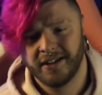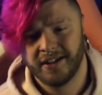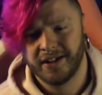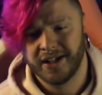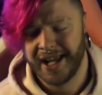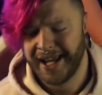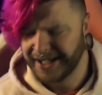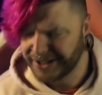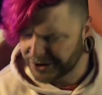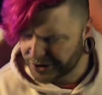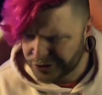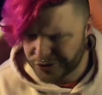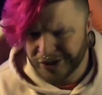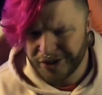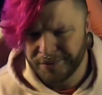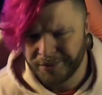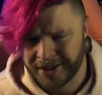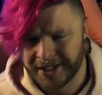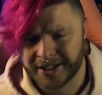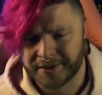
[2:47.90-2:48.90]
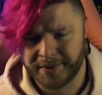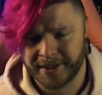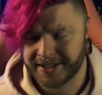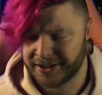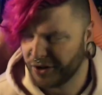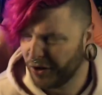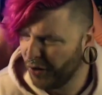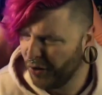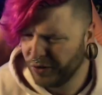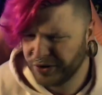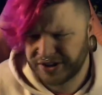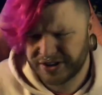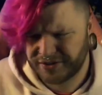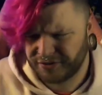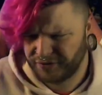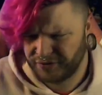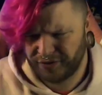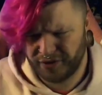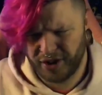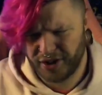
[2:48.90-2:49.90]
Extremely expensive. The whole
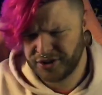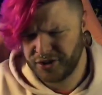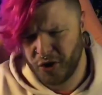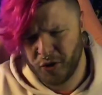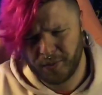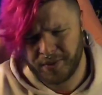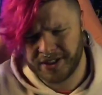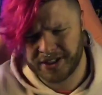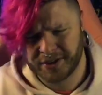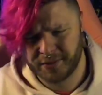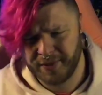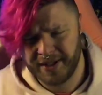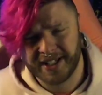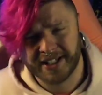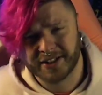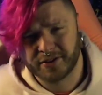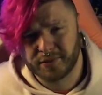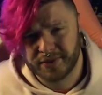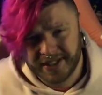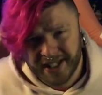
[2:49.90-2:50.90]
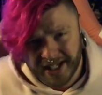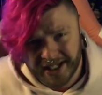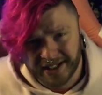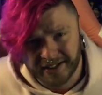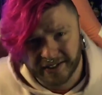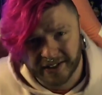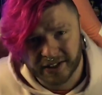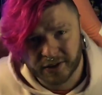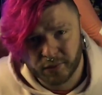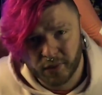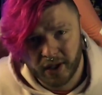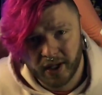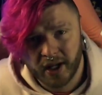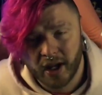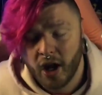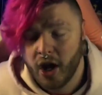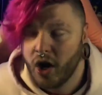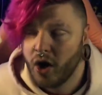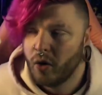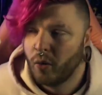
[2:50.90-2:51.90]
Adobe suite is ridiculous, right?
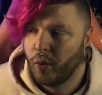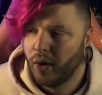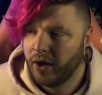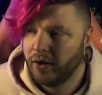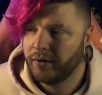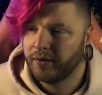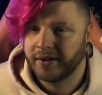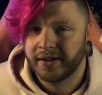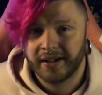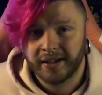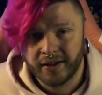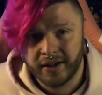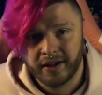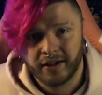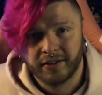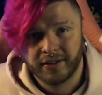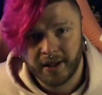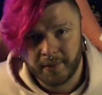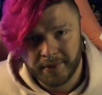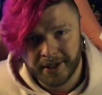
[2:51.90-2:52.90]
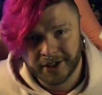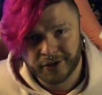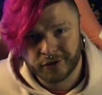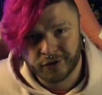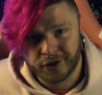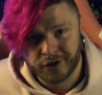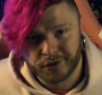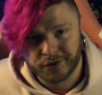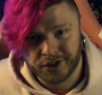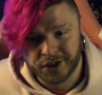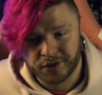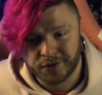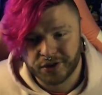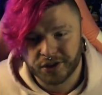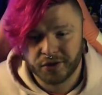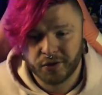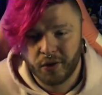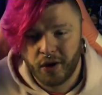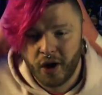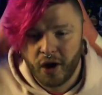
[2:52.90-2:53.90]
Well, let me introduce you
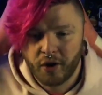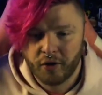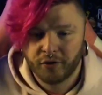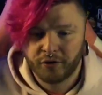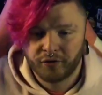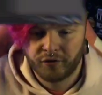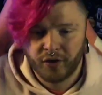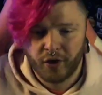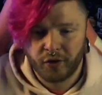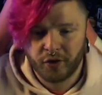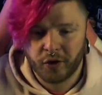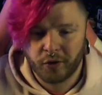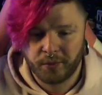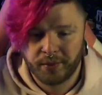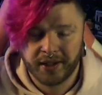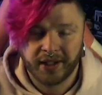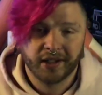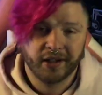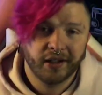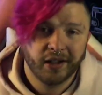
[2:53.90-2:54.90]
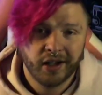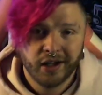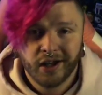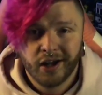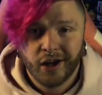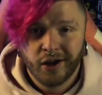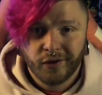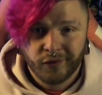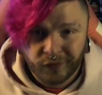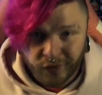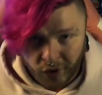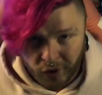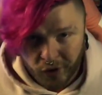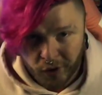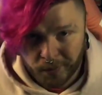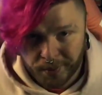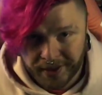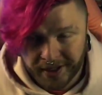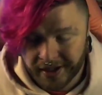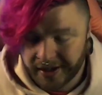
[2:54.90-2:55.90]
to Photopea.
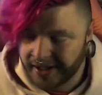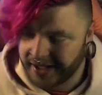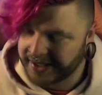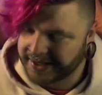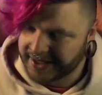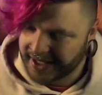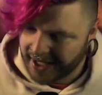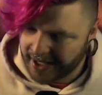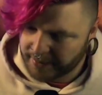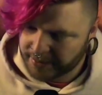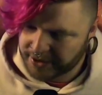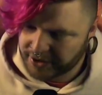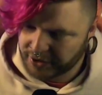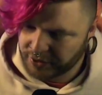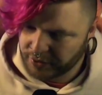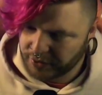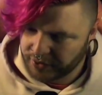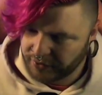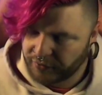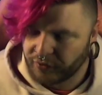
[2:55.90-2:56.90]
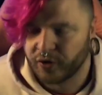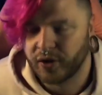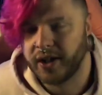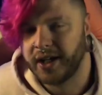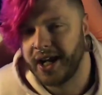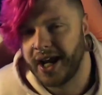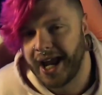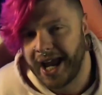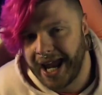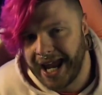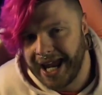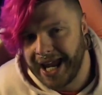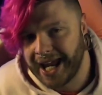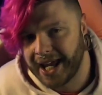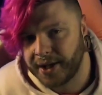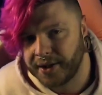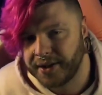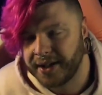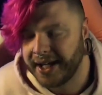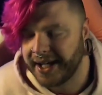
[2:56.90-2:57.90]
Photopea is absolutely free,
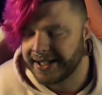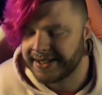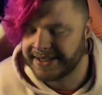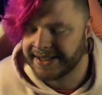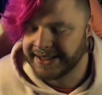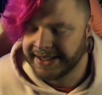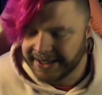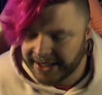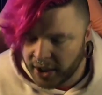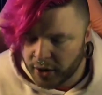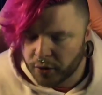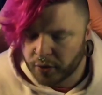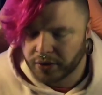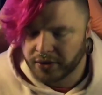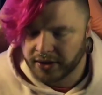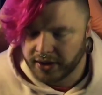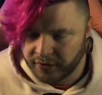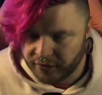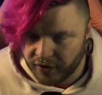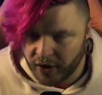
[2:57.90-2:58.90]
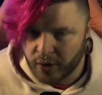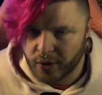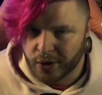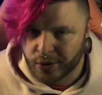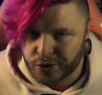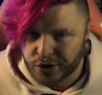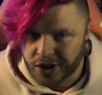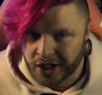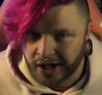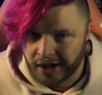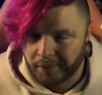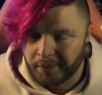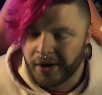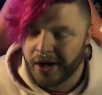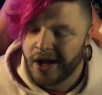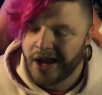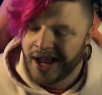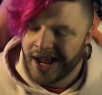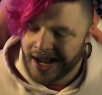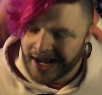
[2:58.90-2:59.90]
and it's literally Photoshop
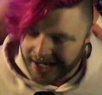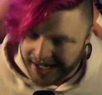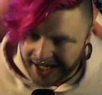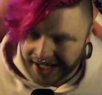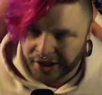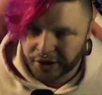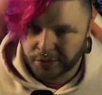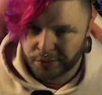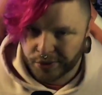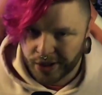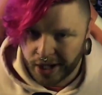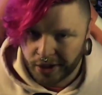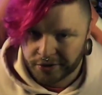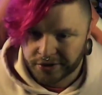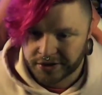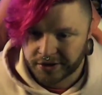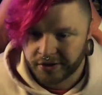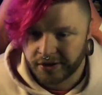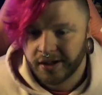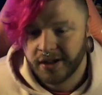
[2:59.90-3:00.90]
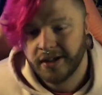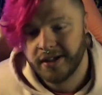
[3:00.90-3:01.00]
in a browser.